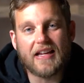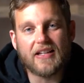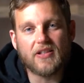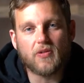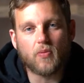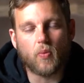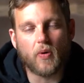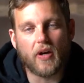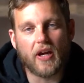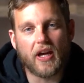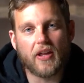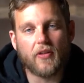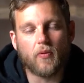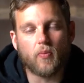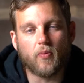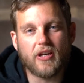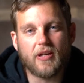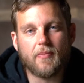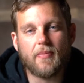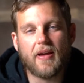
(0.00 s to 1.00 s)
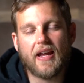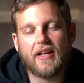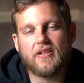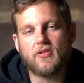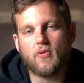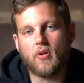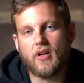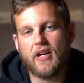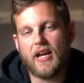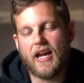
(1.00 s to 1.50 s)
is with rebates
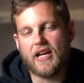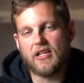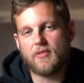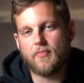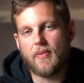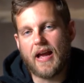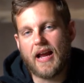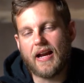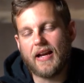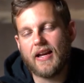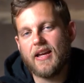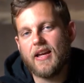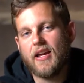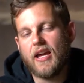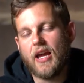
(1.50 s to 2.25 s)
or cashback.